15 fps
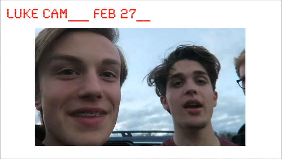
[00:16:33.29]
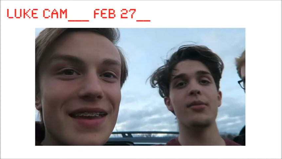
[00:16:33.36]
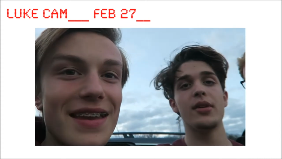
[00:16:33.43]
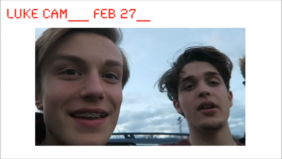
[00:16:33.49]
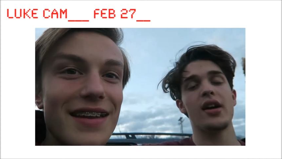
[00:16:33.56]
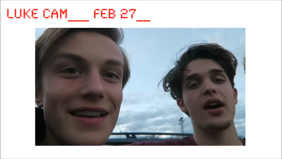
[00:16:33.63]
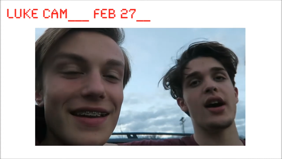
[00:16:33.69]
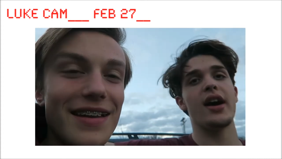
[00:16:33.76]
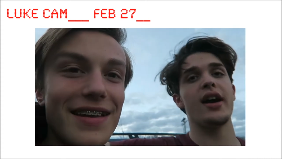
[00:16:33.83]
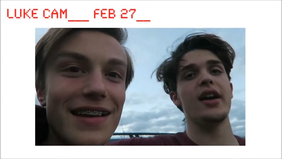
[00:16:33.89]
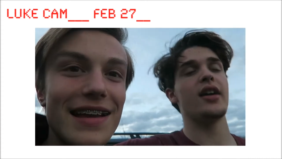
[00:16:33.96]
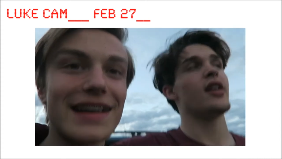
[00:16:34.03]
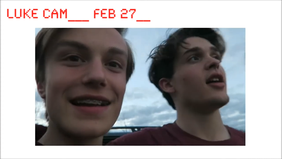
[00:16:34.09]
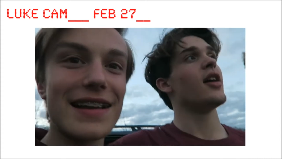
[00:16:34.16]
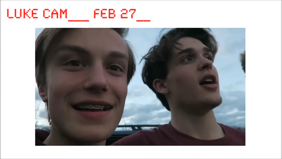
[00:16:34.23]
Speaker 1: Emma.
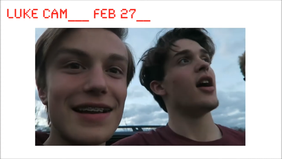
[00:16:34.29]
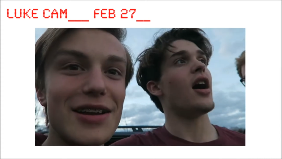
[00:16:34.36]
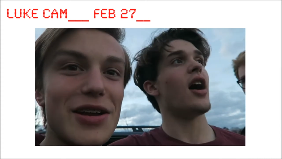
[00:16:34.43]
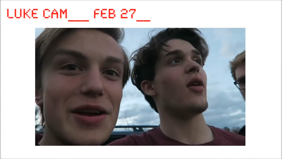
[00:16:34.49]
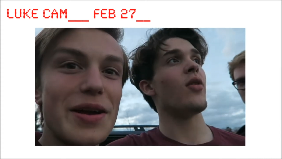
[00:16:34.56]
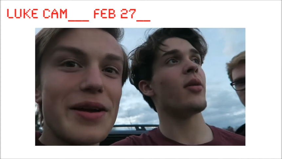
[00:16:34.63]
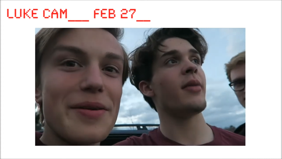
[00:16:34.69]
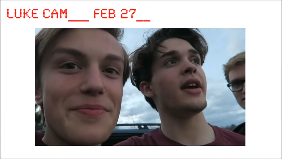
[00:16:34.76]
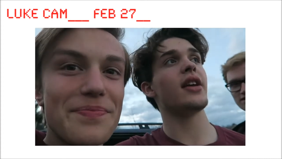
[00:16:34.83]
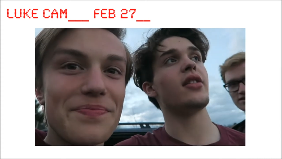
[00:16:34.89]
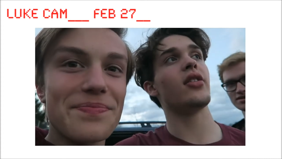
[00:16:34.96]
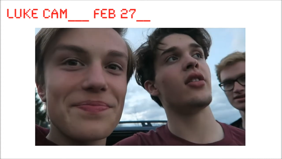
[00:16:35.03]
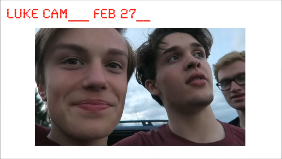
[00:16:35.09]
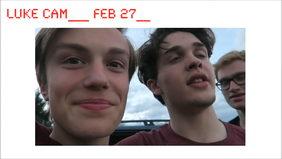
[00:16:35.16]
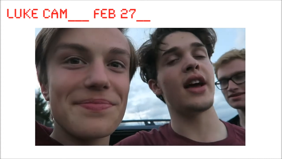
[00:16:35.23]
I. I want to make it
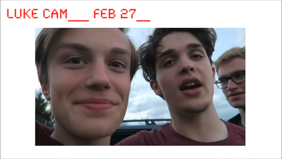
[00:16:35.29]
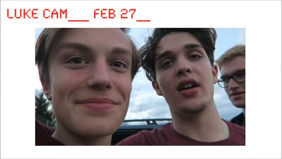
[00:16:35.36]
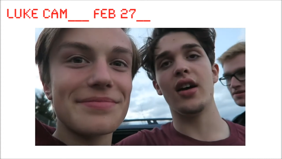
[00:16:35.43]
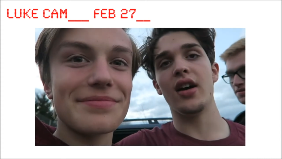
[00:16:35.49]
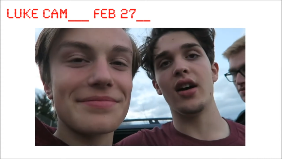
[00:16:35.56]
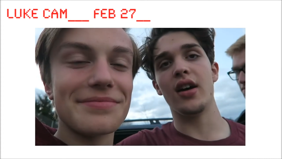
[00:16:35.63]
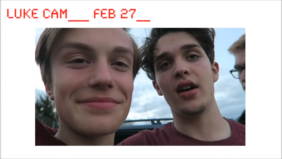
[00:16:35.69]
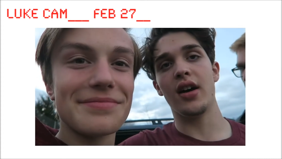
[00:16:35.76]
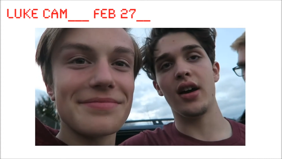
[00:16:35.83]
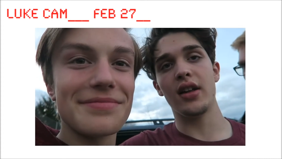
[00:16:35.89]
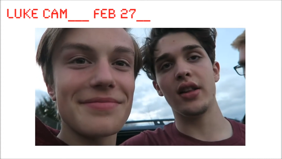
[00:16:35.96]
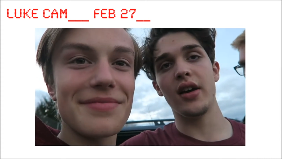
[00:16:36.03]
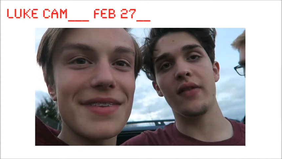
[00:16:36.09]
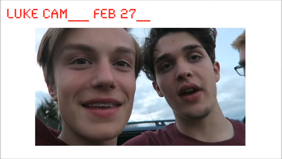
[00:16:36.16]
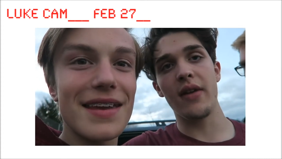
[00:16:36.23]
known that uh, I
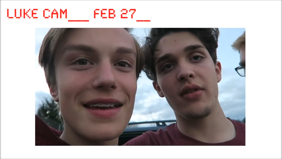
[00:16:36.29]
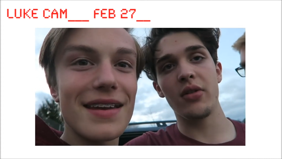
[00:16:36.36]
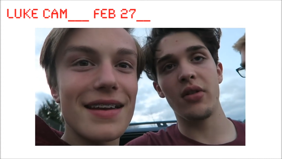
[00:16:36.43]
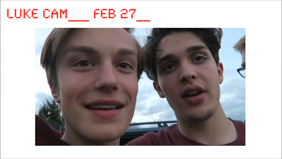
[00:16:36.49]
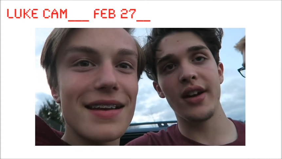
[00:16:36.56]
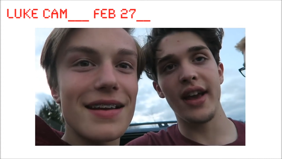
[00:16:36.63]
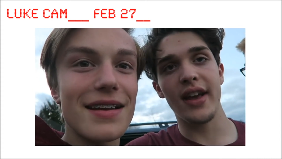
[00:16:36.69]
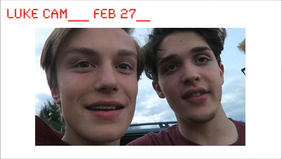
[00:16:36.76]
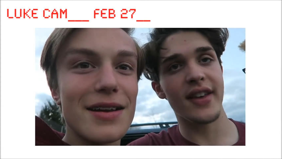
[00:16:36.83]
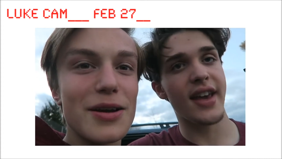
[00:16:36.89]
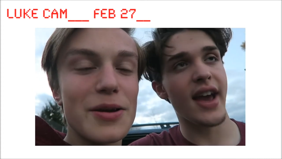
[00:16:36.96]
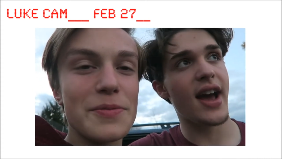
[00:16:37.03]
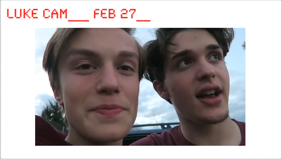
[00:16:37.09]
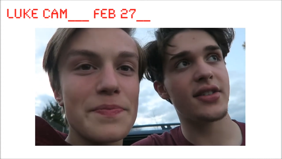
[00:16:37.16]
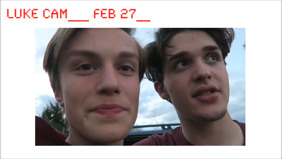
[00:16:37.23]
love everyone and the
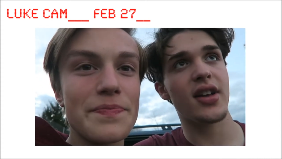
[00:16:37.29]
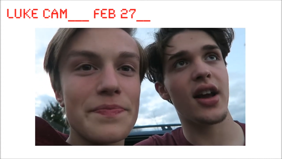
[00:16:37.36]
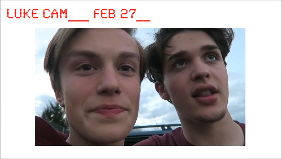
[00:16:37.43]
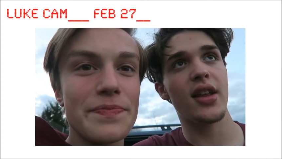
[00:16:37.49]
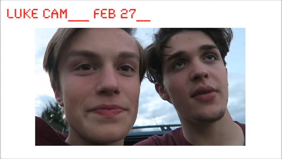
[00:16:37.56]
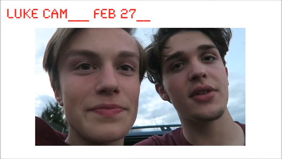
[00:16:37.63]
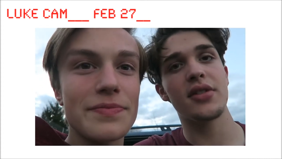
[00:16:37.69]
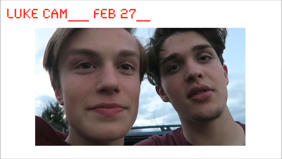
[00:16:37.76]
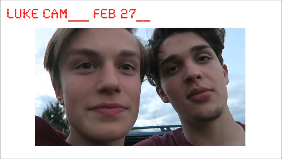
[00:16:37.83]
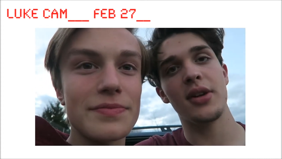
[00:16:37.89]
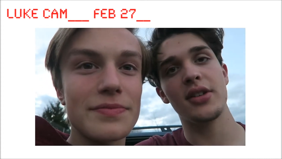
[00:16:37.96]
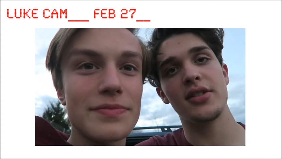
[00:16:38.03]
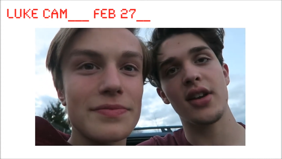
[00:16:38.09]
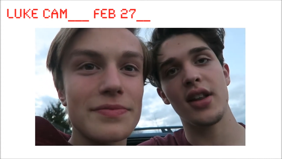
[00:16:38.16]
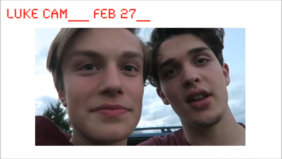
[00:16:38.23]
cast. I love it so
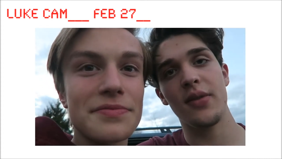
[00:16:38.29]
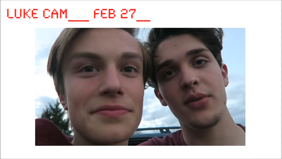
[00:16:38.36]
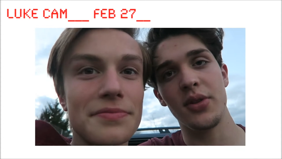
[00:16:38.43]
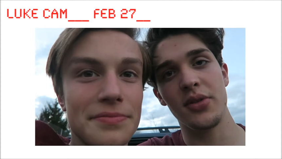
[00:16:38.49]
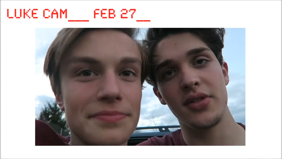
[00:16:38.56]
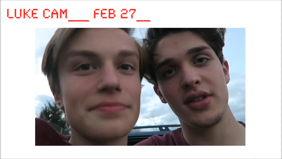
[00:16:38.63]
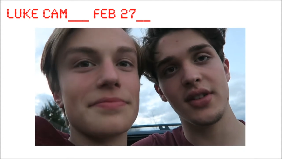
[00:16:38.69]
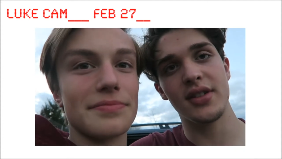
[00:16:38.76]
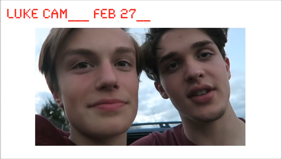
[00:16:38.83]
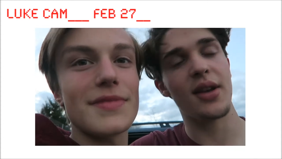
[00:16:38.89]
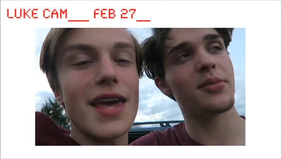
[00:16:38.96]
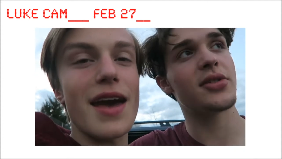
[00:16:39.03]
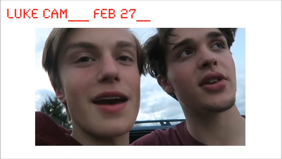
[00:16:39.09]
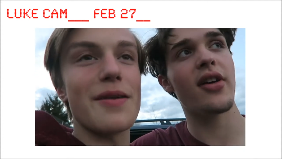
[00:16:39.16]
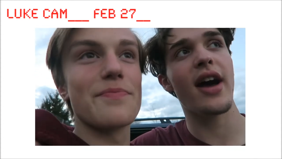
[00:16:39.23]
much. I love Newsies.
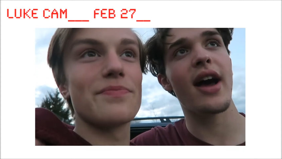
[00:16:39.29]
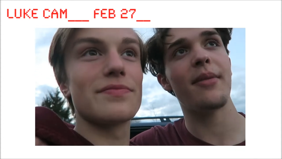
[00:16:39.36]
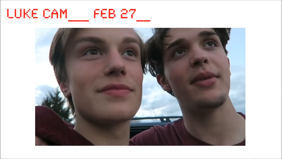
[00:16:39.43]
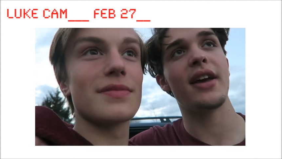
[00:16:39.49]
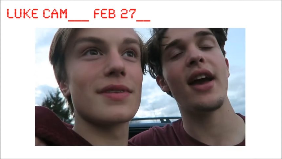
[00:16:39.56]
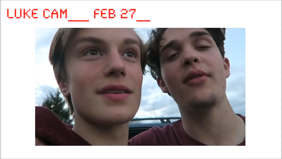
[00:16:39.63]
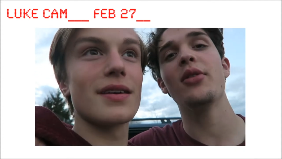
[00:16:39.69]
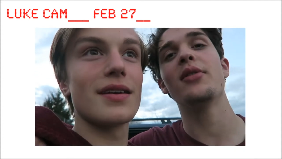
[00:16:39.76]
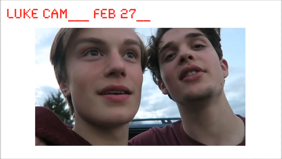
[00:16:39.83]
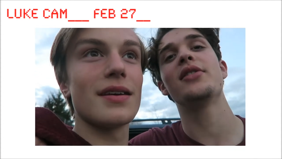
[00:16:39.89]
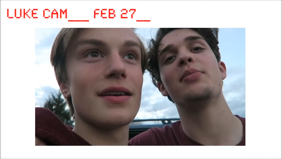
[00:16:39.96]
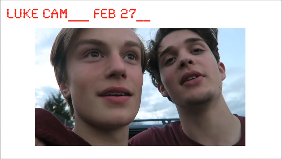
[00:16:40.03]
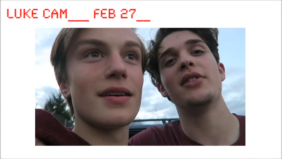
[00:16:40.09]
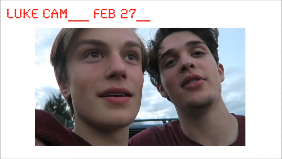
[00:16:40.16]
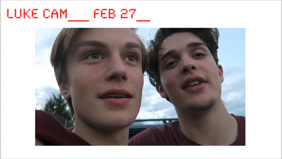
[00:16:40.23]
I'm yeah. so happy. Everyone's
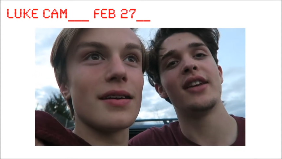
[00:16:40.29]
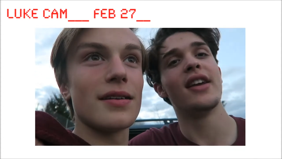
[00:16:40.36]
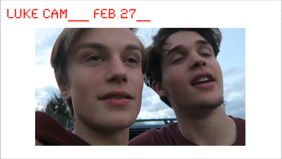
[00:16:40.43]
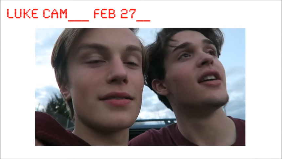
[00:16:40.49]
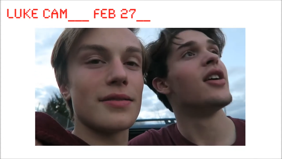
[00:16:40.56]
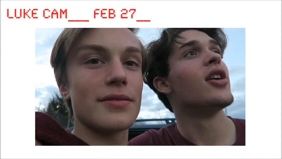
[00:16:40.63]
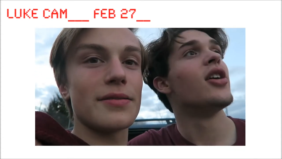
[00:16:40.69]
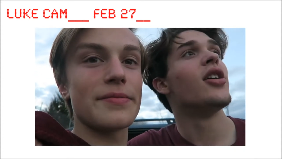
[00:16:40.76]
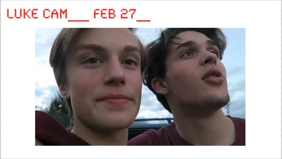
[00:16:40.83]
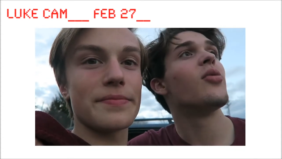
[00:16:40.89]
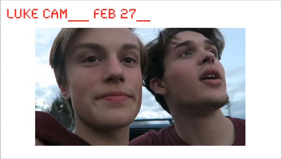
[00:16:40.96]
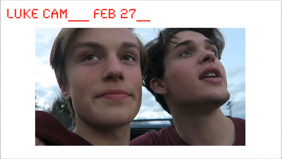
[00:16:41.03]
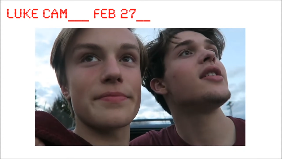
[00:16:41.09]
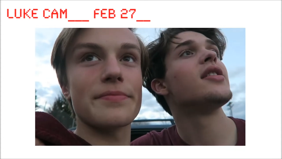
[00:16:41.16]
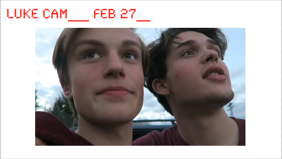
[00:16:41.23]
been doing,
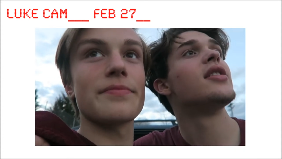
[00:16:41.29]
but